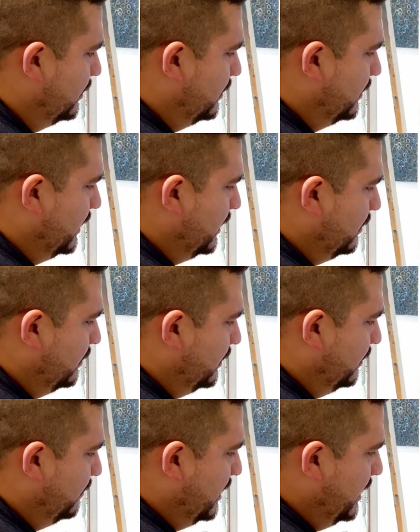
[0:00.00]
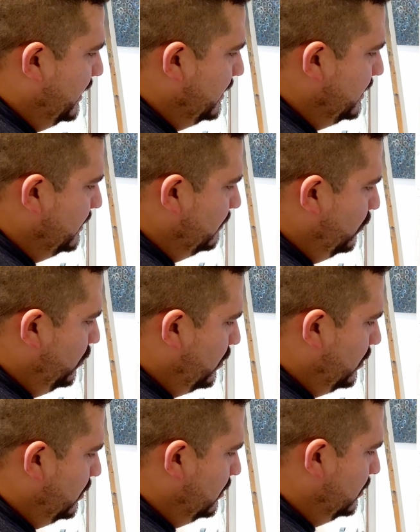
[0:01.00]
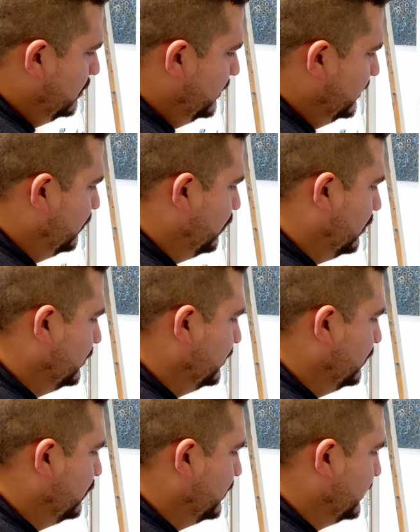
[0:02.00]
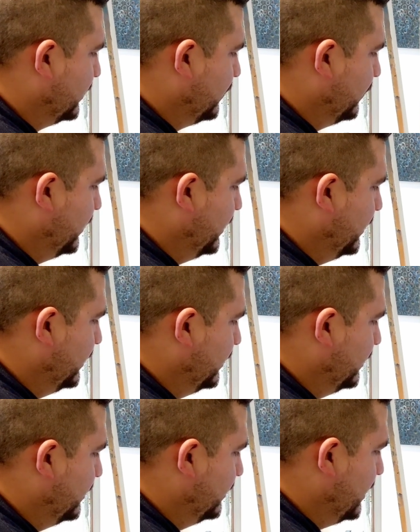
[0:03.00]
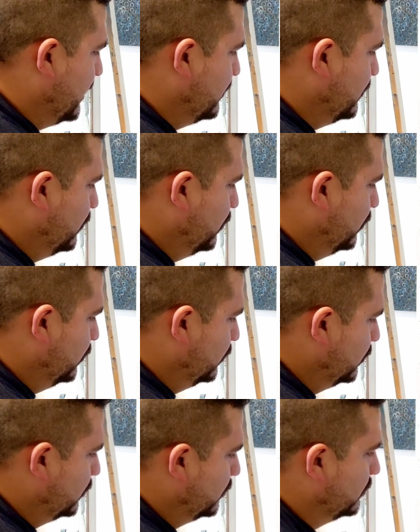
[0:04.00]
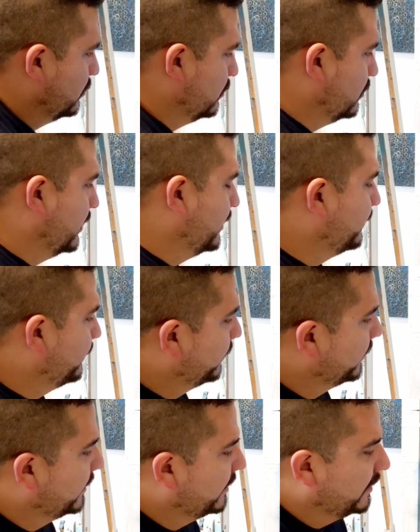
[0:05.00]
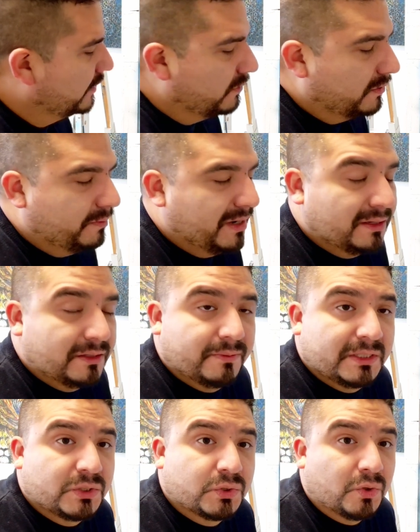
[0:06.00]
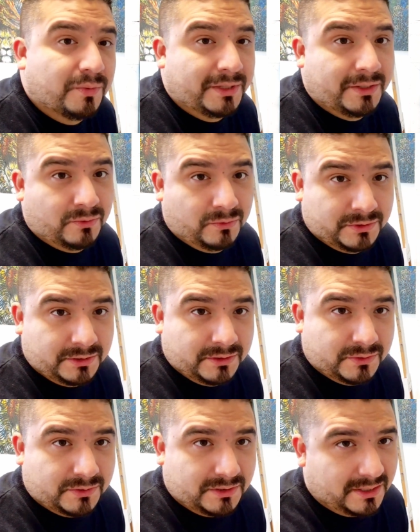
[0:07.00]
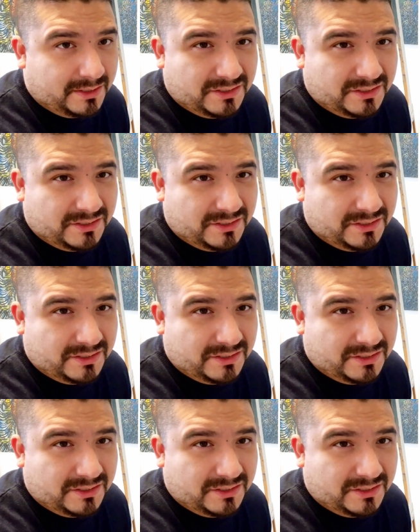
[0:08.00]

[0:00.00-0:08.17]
Now, in my world, or in the world that you want to create, there are no rules, right? We're bounded by so many rules in this society.